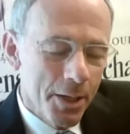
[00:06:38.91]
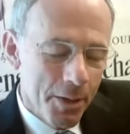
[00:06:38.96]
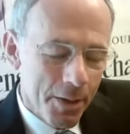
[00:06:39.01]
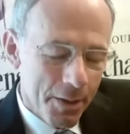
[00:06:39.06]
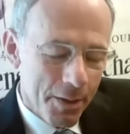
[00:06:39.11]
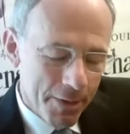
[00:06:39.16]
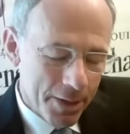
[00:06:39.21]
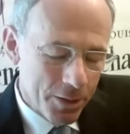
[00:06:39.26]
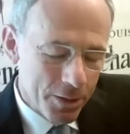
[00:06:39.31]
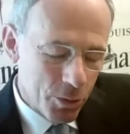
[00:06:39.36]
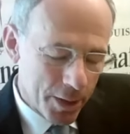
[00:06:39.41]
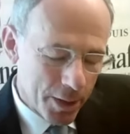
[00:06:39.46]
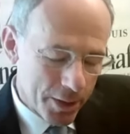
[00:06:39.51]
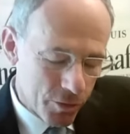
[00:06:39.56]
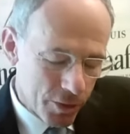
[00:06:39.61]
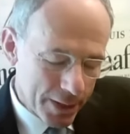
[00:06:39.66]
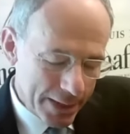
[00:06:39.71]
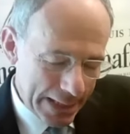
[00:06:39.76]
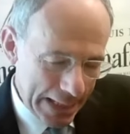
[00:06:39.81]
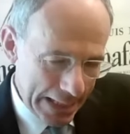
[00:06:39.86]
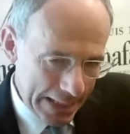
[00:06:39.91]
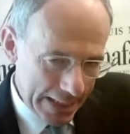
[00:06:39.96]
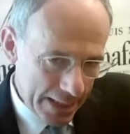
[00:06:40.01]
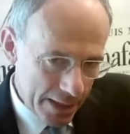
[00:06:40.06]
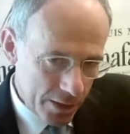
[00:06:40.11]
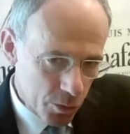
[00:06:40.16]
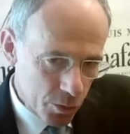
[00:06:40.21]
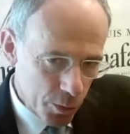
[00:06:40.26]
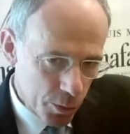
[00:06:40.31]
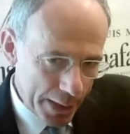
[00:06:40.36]
eventually translated
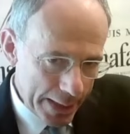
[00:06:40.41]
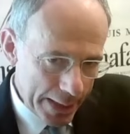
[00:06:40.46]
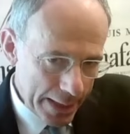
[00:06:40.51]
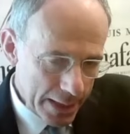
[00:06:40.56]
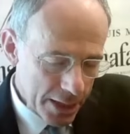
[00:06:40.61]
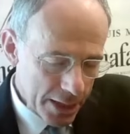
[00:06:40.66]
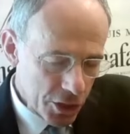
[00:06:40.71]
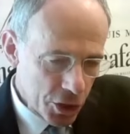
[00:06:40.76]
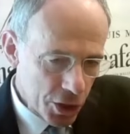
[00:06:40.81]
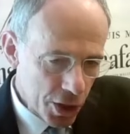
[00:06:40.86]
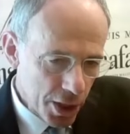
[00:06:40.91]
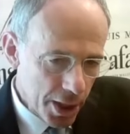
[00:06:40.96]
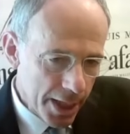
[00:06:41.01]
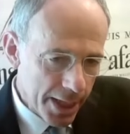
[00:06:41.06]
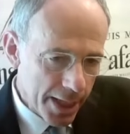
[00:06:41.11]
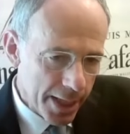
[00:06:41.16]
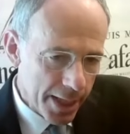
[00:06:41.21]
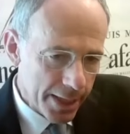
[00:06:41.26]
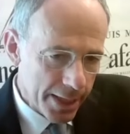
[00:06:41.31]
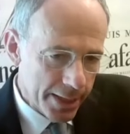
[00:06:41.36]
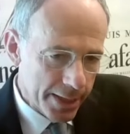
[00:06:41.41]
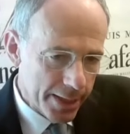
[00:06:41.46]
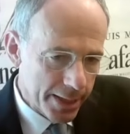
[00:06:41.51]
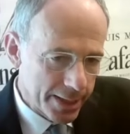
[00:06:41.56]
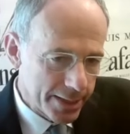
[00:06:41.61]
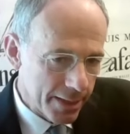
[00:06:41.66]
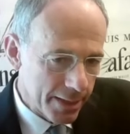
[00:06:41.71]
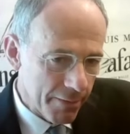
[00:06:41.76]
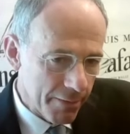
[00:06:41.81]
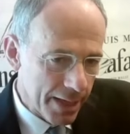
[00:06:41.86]
into English, and
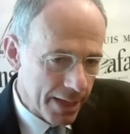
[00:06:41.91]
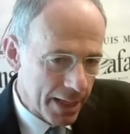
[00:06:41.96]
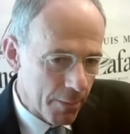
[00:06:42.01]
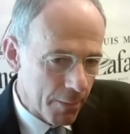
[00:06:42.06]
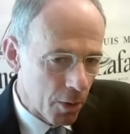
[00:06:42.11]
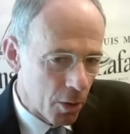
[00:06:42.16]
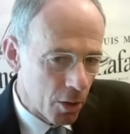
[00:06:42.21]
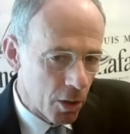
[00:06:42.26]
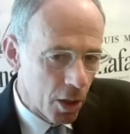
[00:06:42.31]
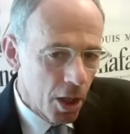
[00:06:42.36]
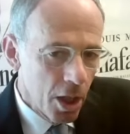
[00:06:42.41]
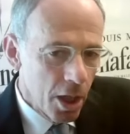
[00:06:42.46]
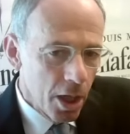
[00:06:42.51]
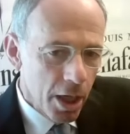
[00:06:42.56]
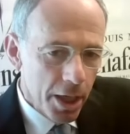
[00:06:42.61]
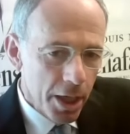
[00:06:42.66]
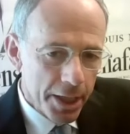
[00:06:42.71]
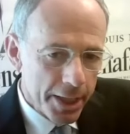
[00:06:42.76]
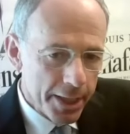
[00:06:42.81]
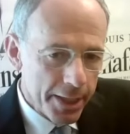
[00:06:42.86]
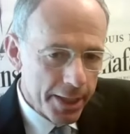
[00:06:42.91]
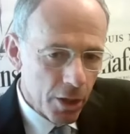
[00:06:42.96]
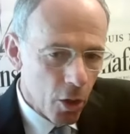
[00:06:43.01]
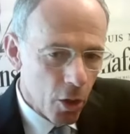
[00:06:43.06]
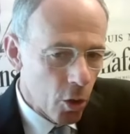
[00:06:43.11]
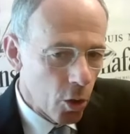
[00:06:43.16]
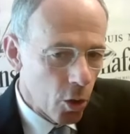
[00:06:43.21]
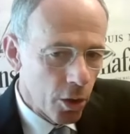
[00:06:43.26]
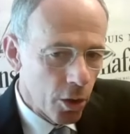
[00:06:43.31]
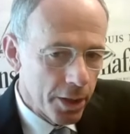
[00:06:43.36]
it's available in
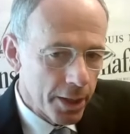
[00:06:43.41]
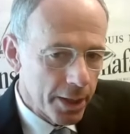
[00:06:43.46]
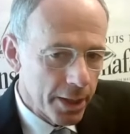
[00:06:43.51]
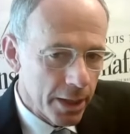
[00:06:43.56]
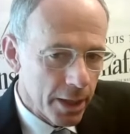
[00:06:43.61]
all